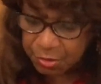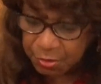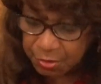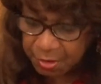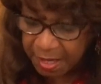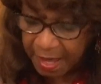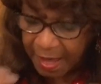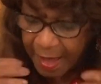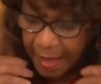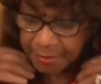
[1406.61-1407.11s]

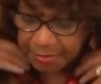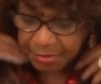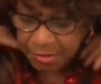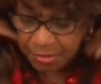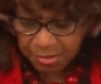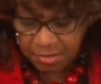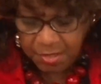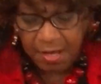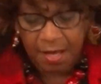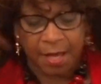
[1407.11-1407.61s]

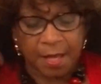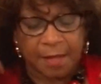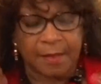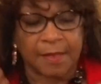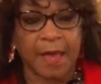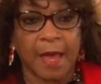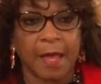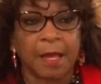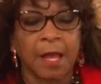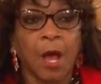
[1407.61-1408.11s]
Judaizers saying
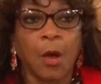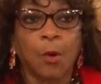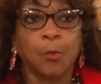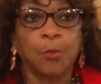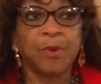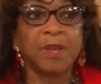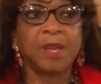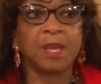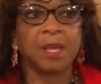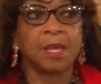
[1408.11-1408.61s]
that
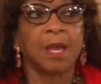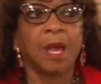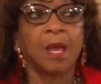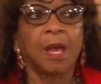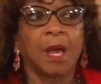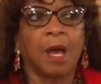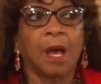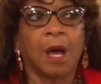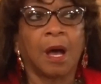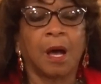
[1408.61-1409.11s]
we
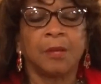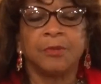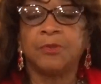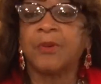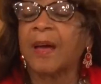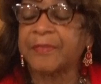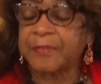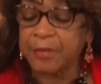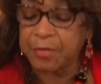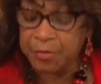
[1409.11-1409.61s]
uh, you
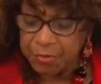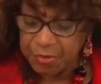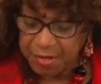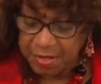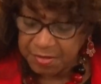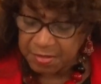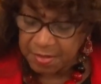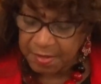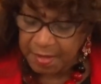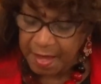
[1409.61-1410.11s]
have to do
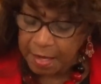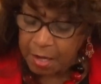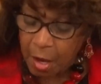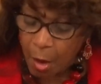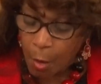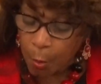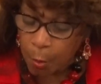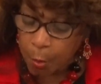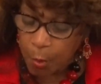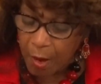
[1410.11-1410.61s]
this and
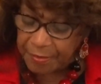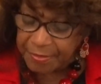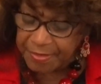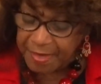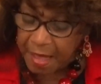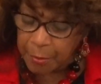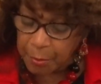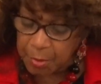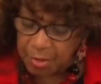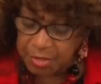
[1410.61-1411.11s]
that. What
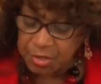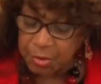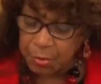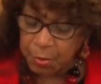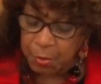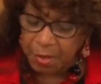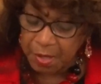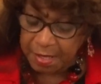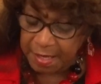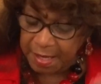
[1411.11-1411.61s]
they were
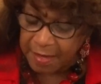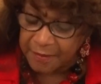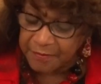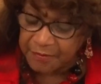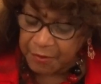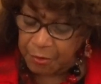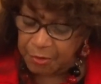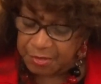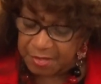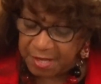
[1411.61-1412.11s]
doing in
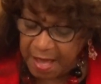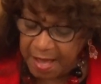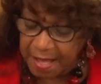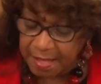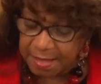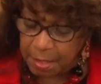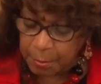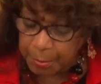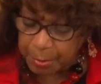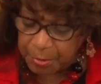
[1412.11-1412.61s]
verse
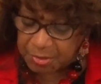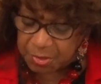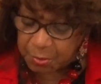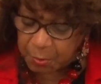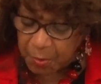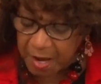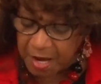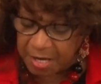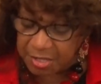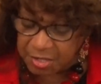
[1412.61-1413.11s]
8, the
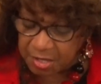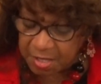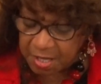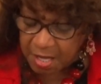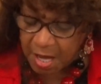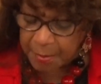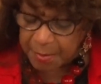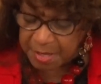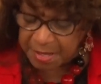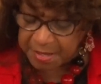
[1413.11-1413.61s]
persuasion
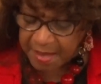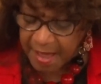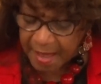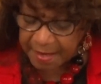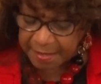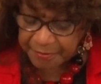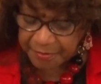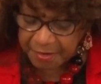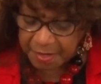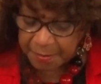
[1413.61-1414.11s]
cometh
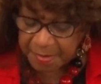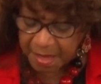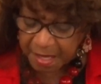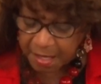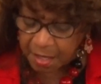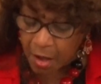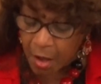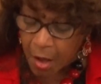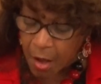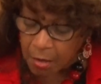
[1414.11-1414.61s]
not of him
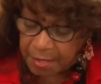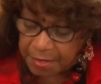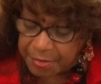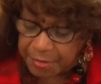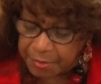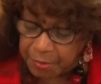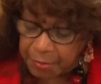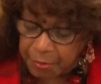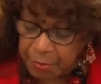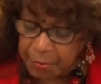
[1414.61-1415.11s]
that calleth
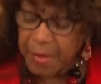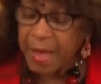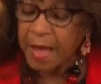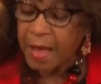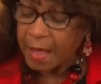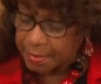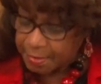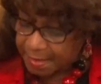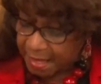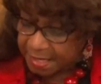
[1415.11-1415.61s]
you,
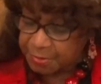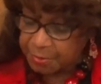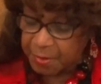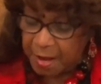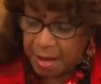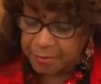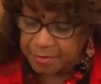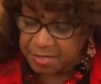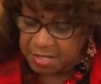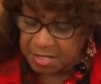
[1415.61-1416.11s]
that's what
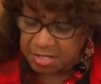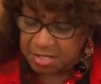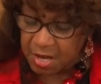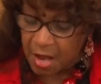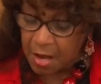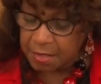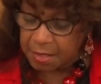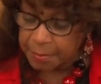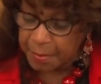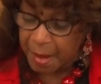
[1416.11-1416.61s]
I was just
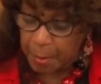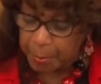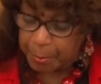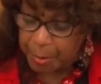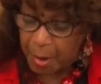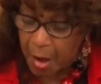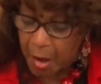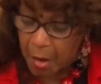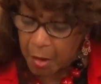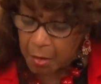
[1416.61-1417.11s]
talking about.
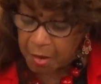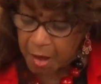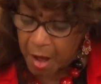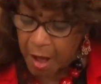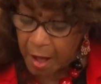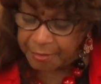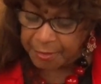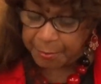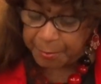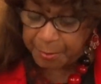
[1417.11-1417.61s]
Paul
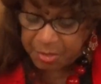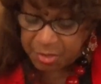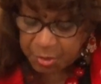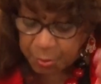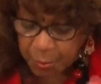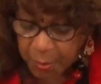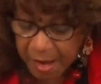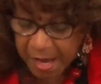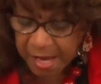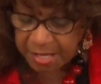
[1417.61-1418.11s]
called the
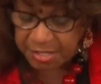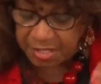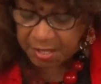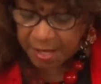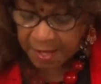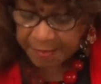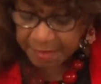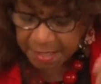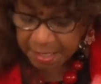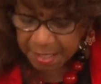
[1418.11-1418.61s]
persuasion
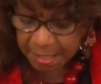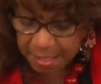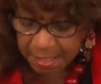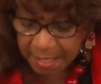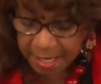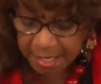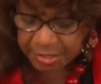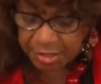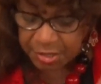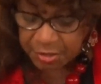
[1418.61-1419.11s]
of the
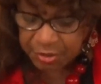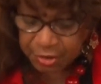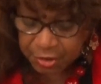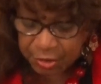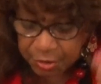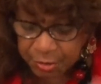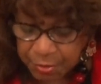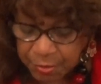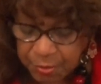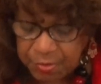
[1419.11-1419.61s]
Galatian
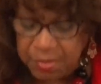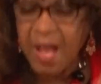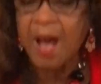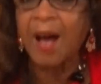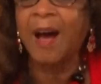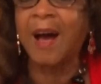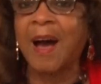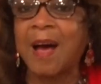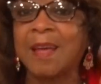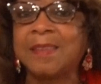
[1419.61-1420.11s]
Jews
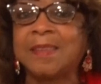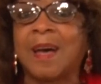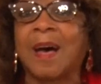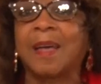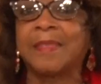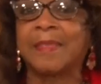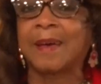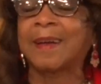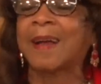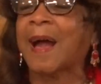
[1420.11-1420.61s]
another